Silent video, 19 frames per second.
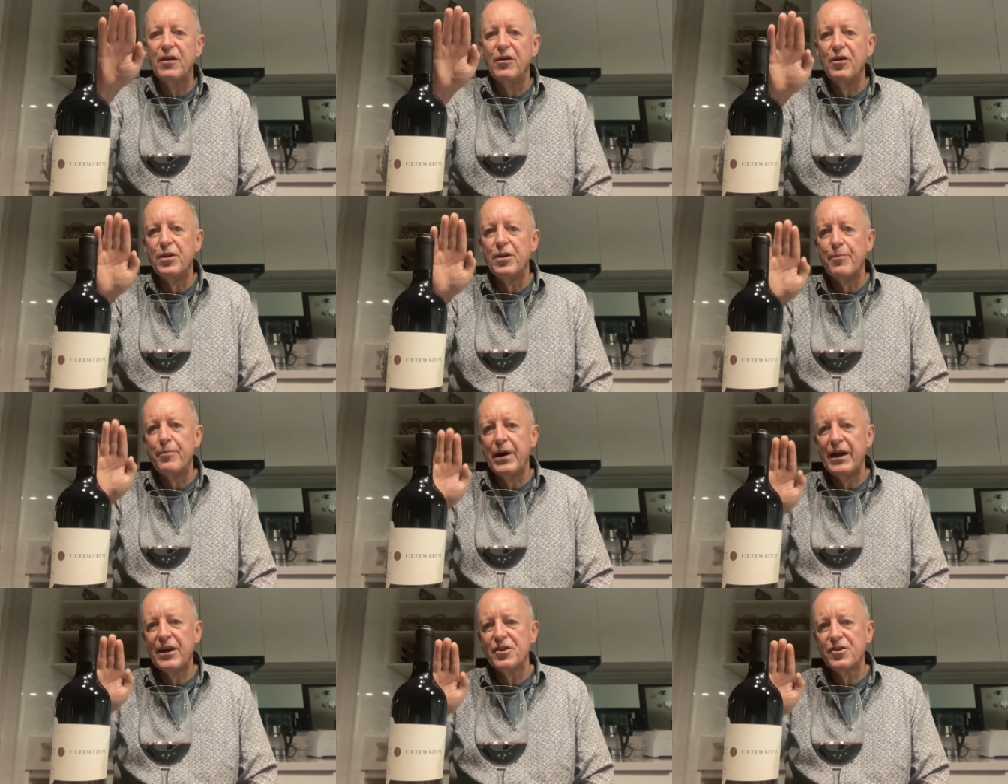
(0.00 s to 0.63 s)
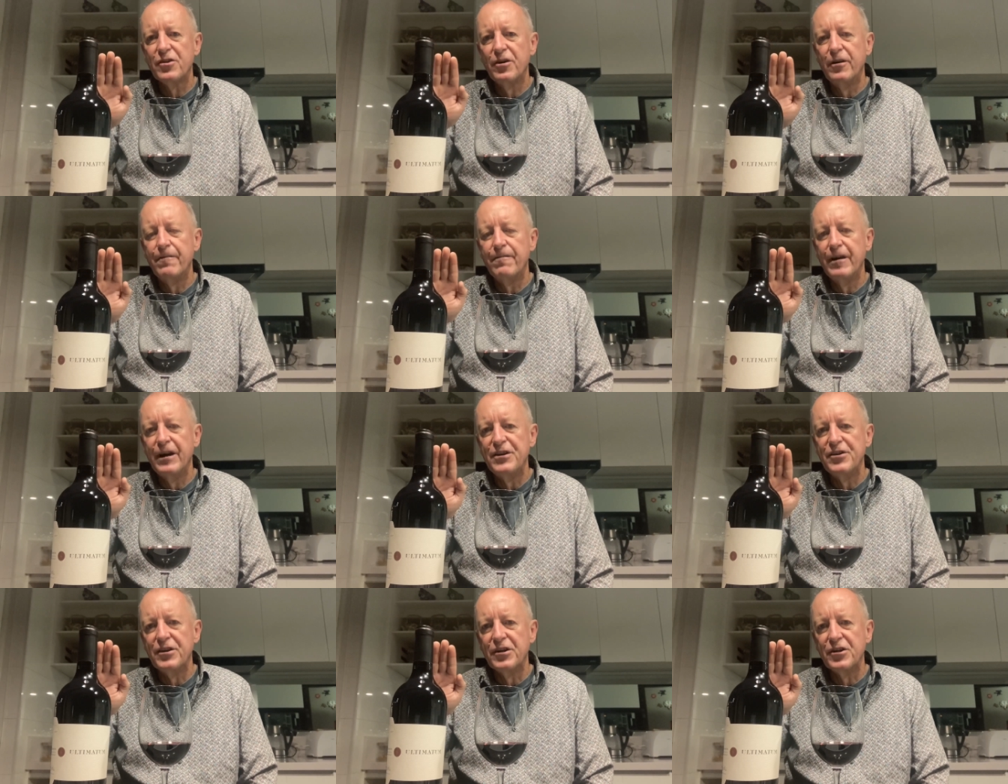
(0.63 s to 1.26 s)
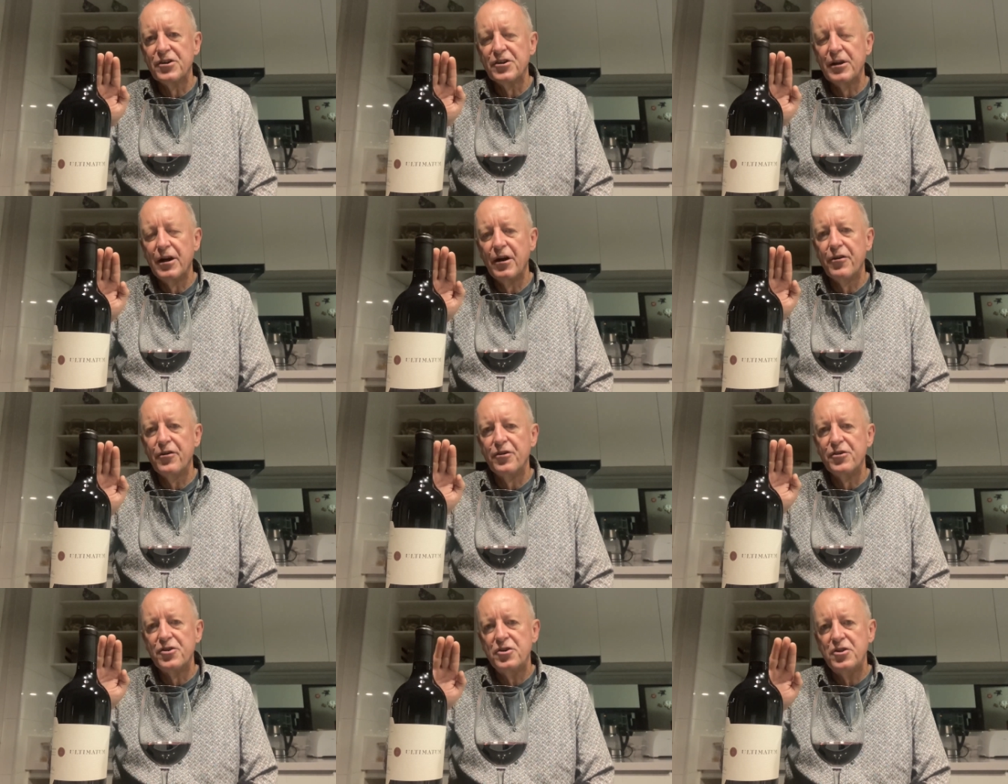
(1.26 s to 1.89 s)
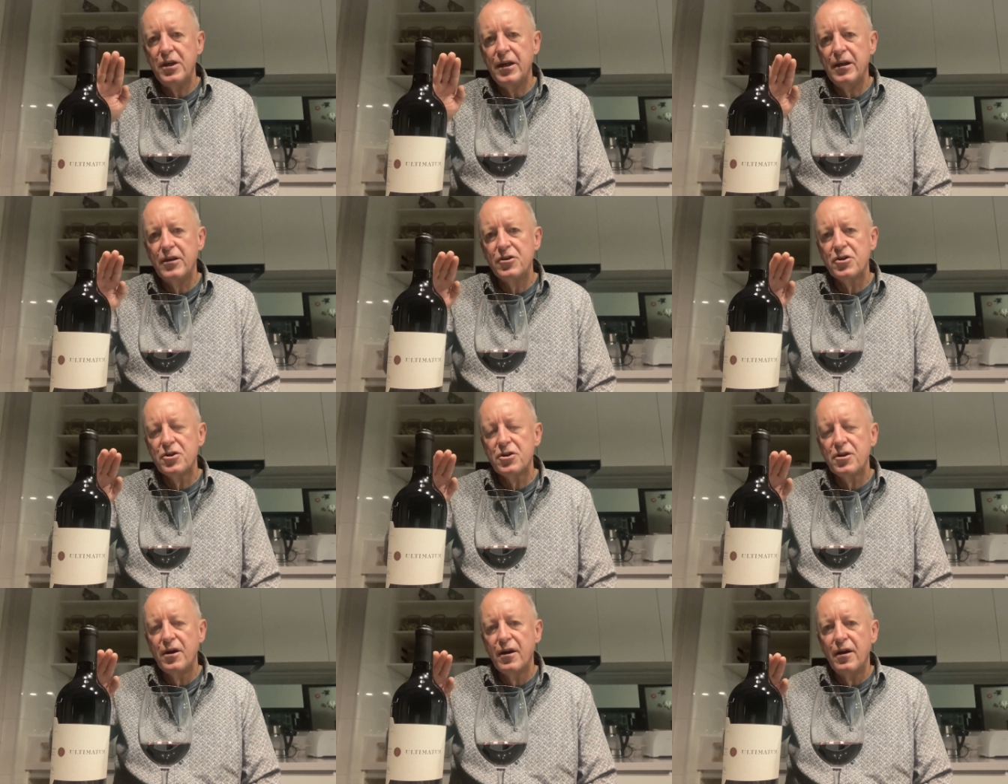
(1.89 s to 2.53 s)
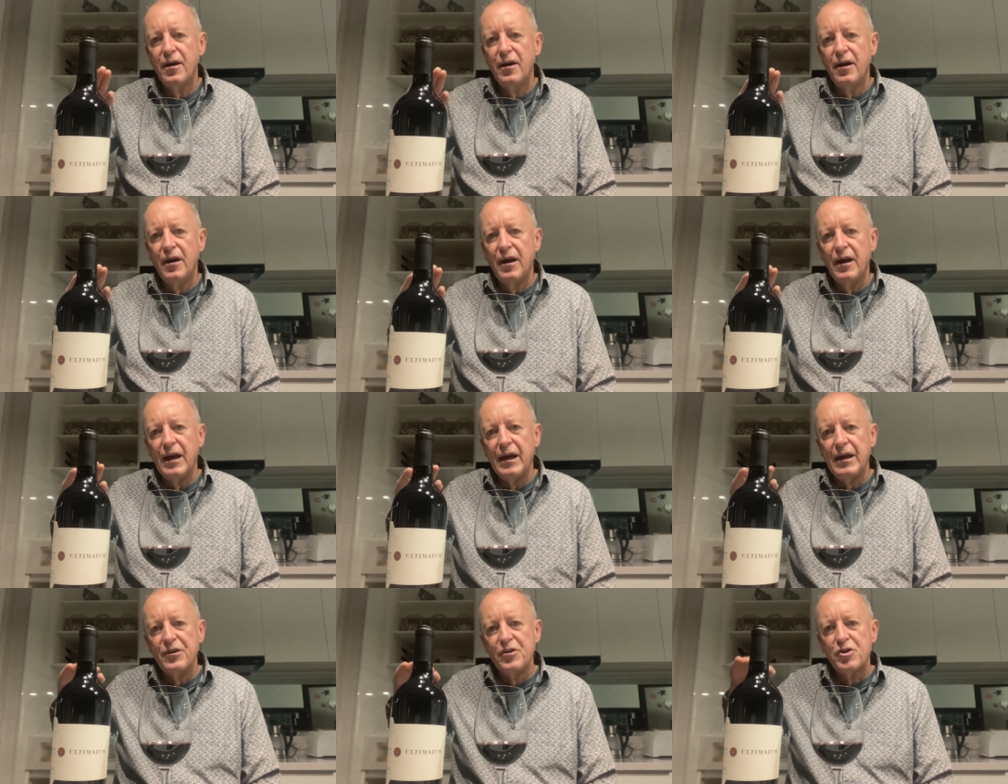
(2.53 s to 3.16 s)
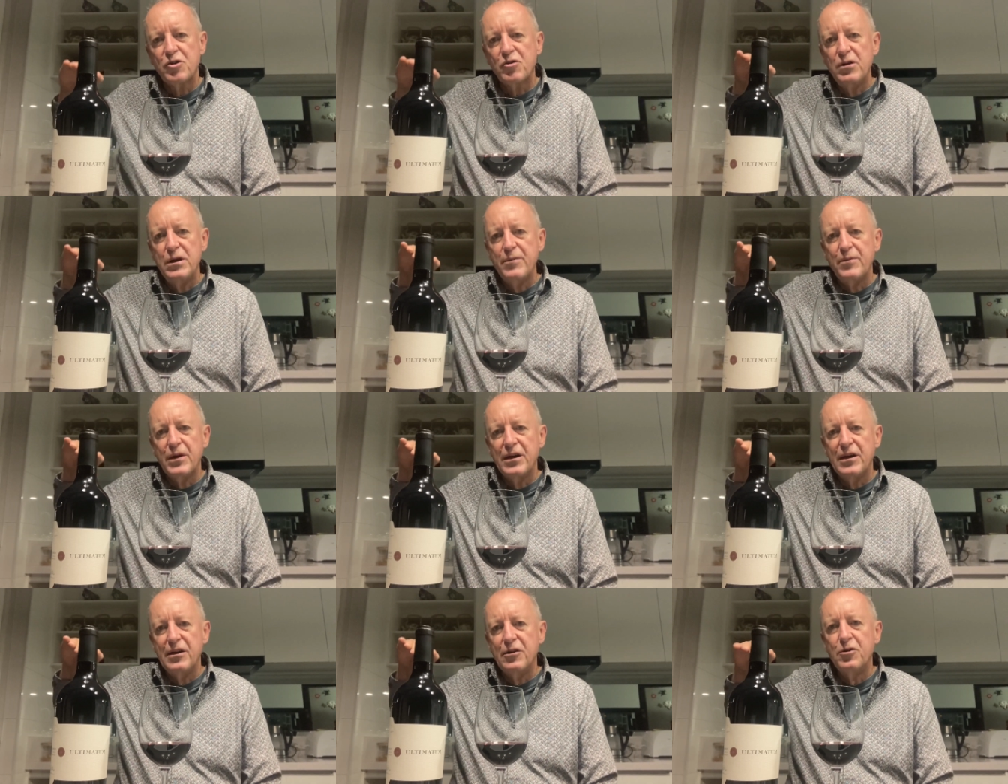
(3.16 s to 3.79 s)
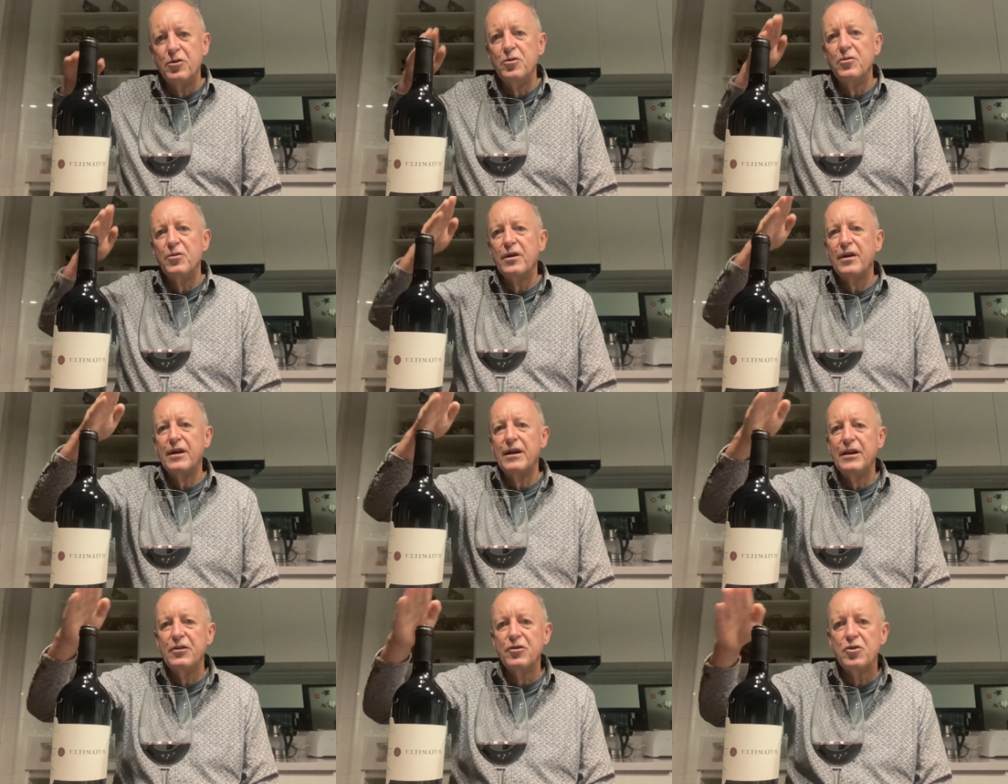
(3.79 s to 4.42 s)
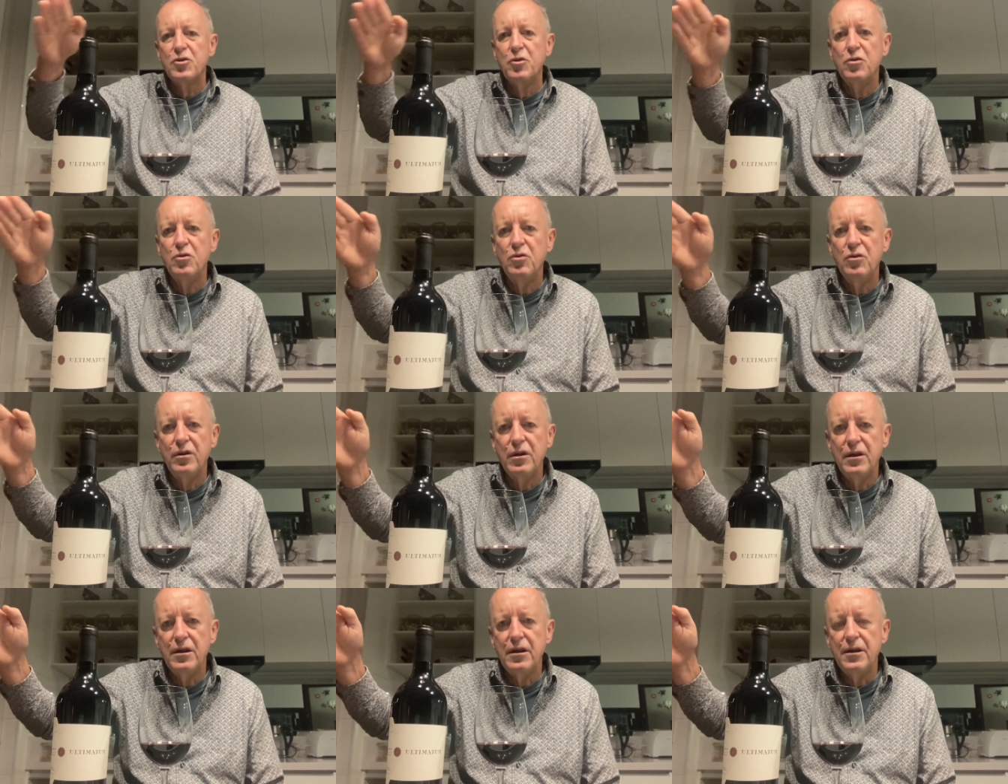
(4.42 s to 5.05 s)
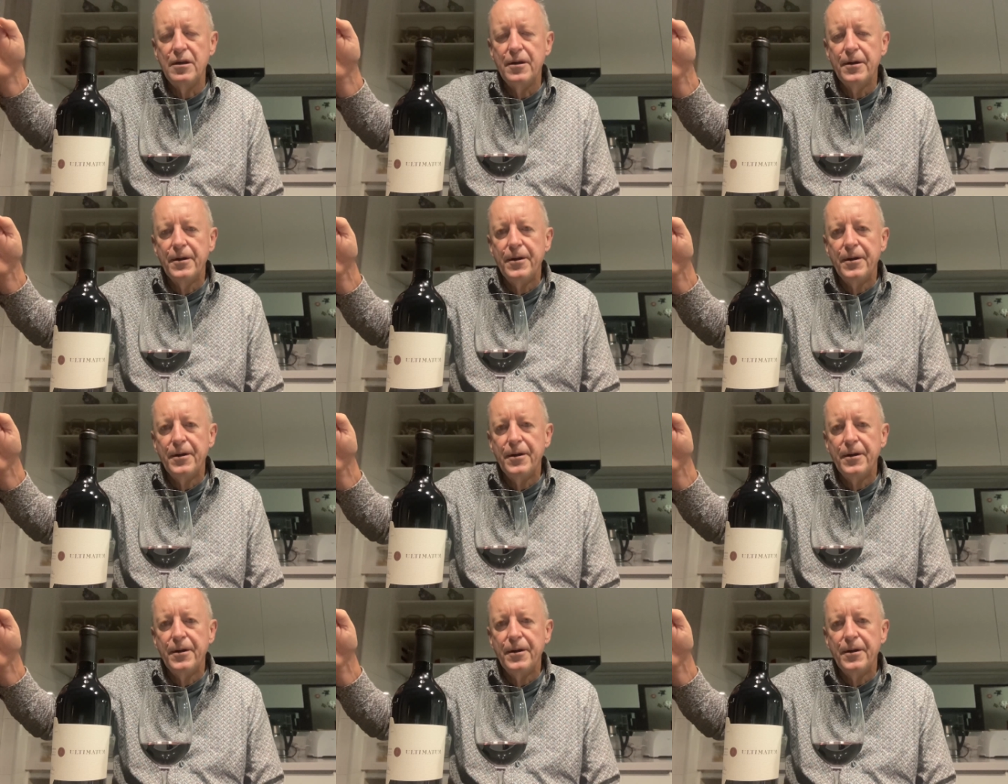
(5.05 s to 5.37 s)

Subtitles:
On the backside facing south is Tench and Screaming Eagle, and to the